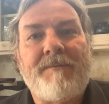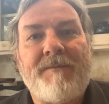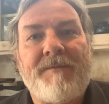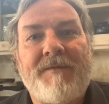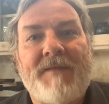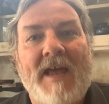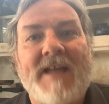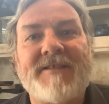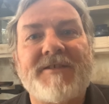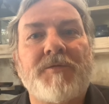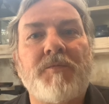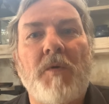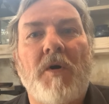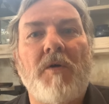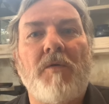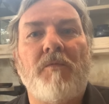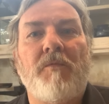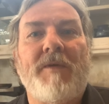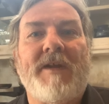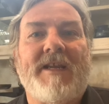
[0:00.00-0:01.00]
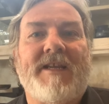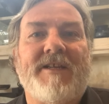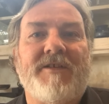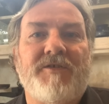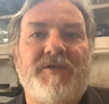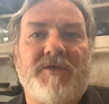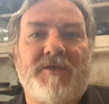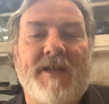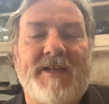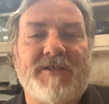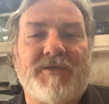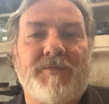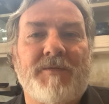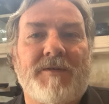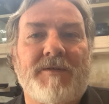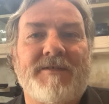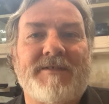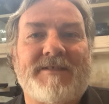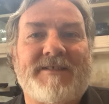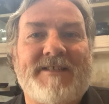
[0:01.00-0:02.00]
that's
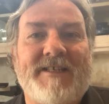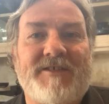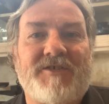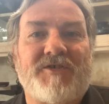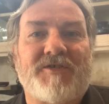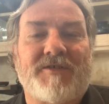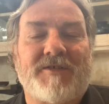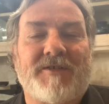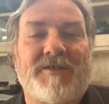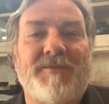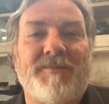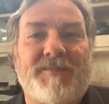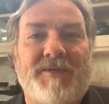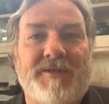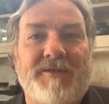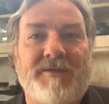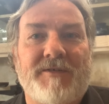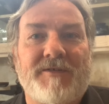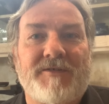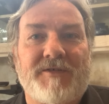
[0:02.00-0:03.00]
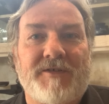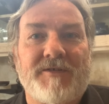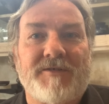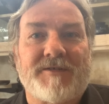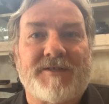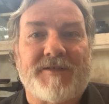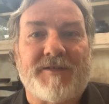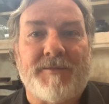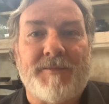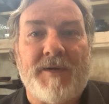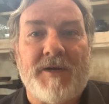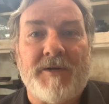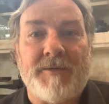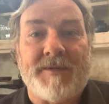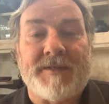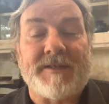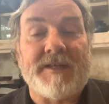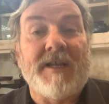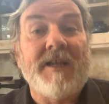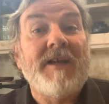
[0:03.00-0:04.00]
what digital computers use at the
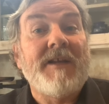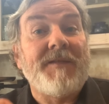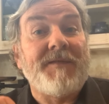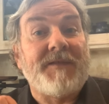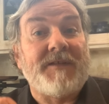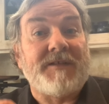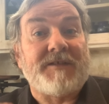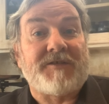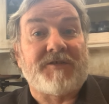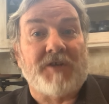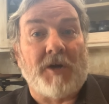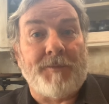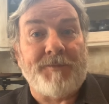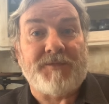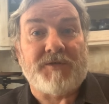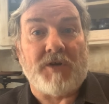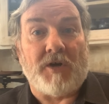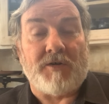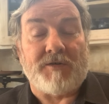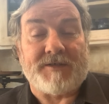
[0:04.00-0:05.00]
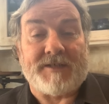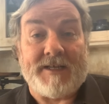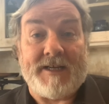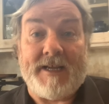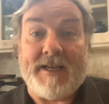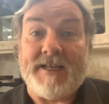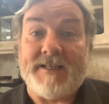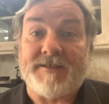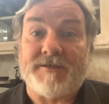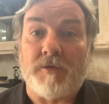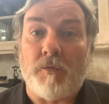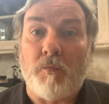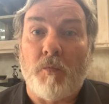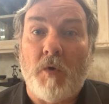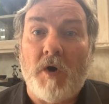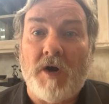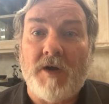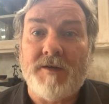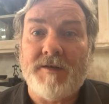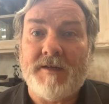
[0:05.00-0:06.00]
moment. The top dot is a
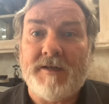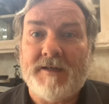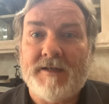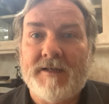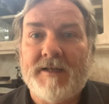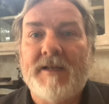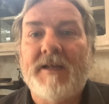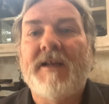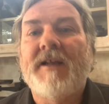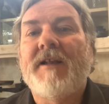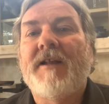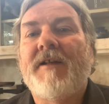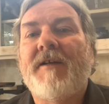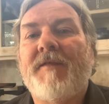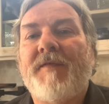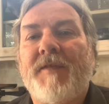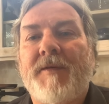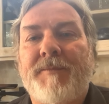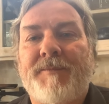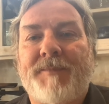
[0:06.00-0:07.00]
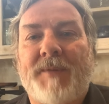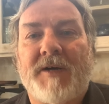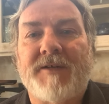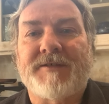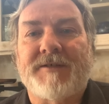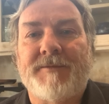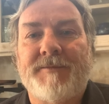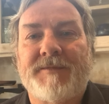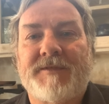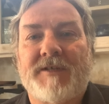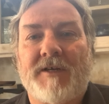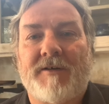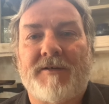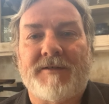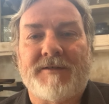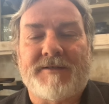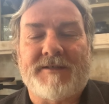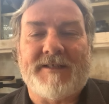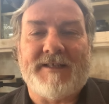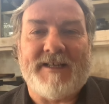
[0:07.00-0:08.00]
1, the bottom
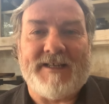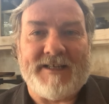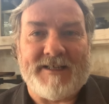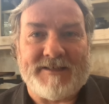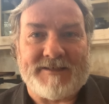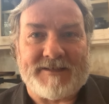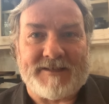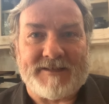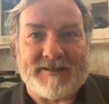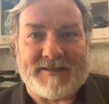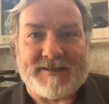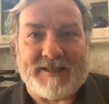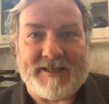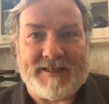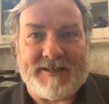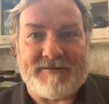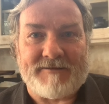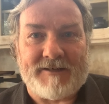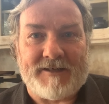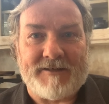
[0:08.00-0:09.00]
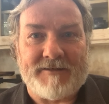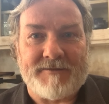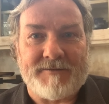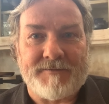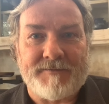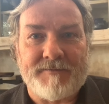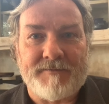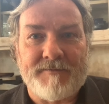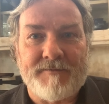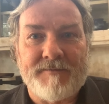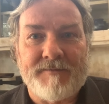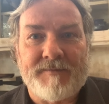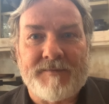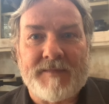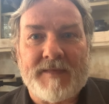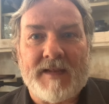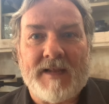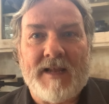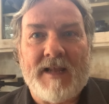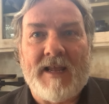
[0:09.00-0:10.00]
dot is a 0.
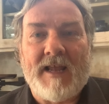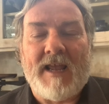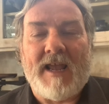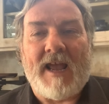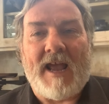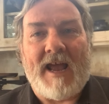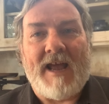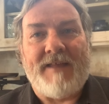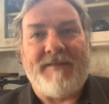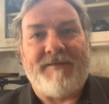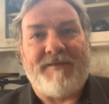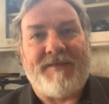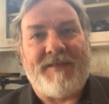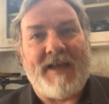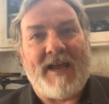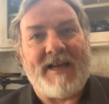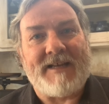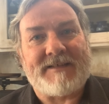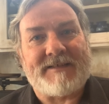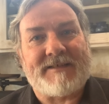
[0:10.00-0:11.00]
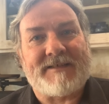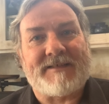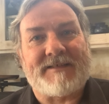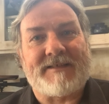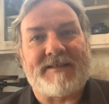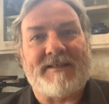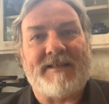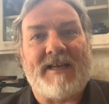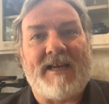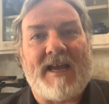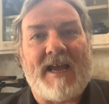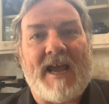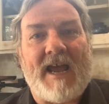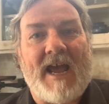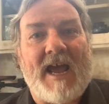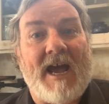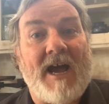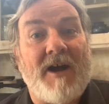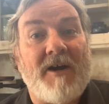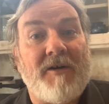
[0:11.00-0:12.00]
And that's
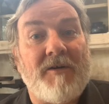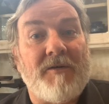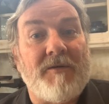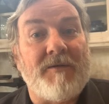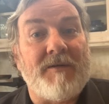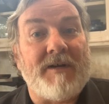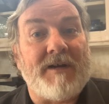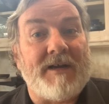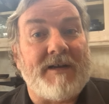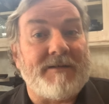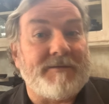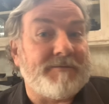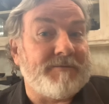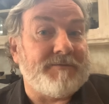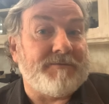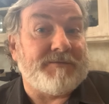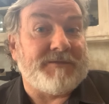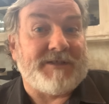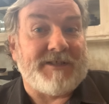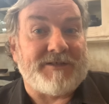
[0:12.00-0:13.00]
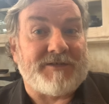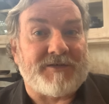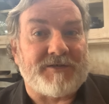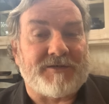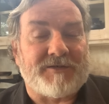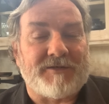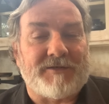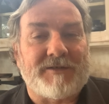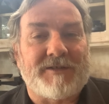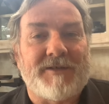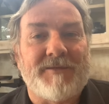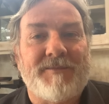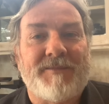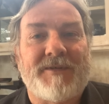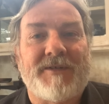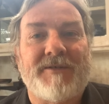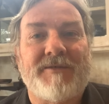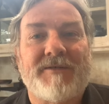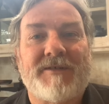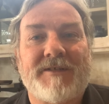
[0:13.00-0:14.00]
how digital
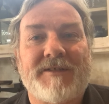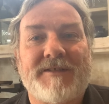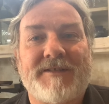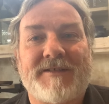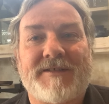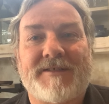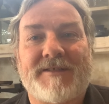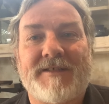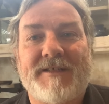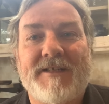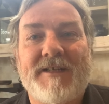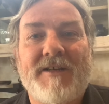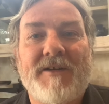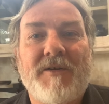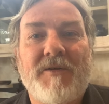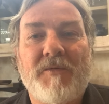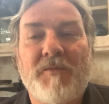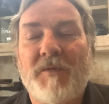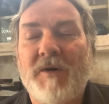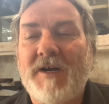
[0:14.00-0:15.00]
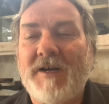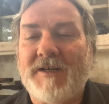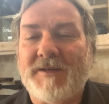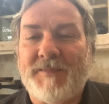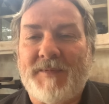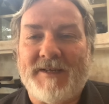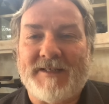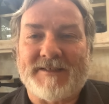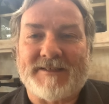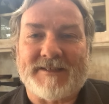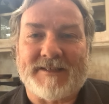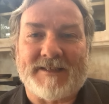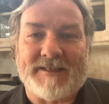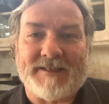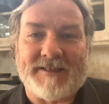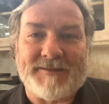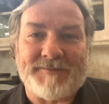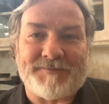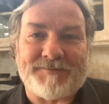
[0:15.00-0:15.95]
computers work, basically.